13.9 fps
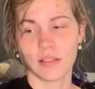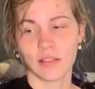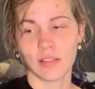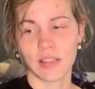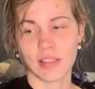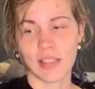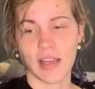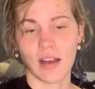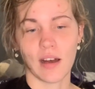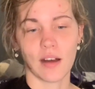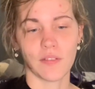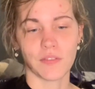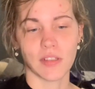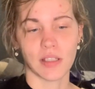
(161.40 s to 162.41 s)
the day
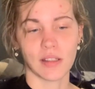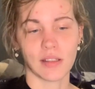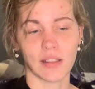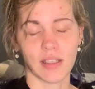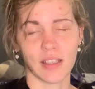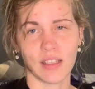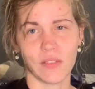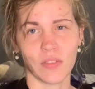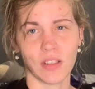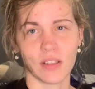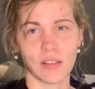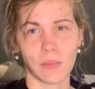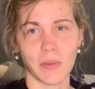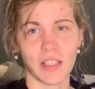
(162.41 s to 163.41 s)
after, and even a
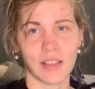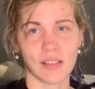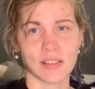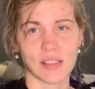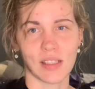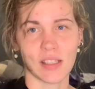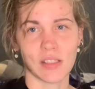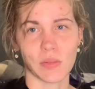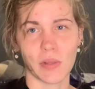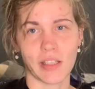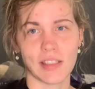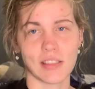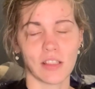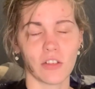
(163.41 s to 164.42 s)
little bit yesterday as well.
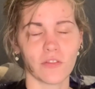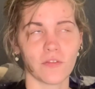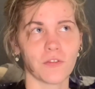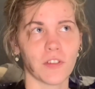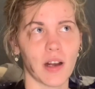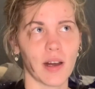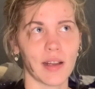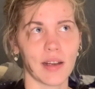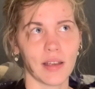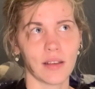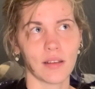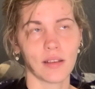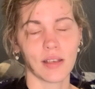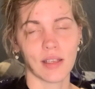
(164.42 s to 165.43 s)
I did it on
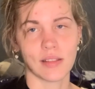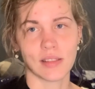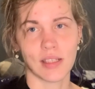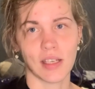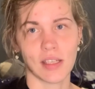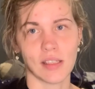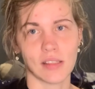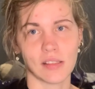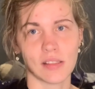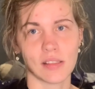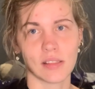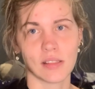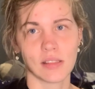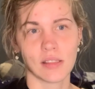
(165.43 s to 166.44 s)
Friday and today's